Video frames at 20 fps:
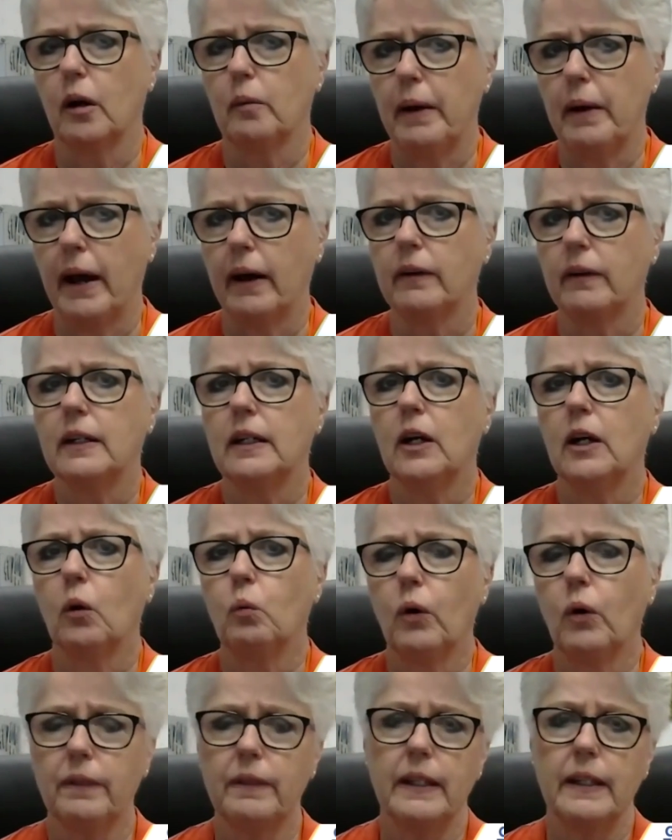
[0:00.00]
about
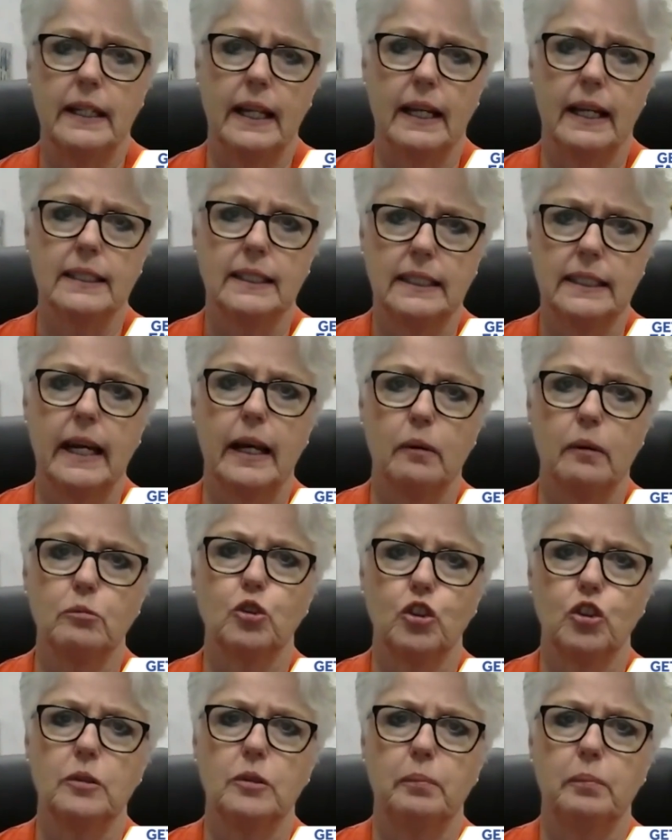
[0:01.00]
what the next step
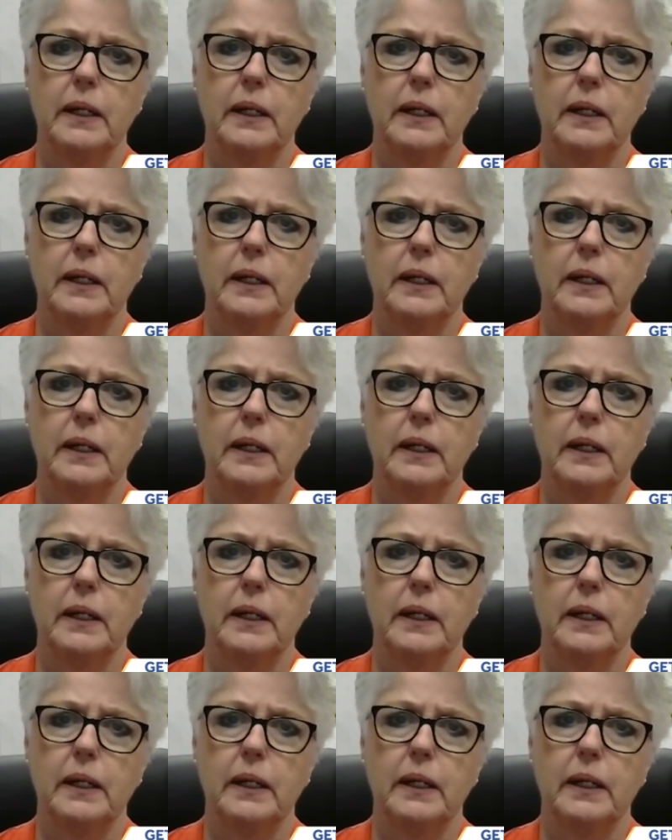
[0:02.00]
should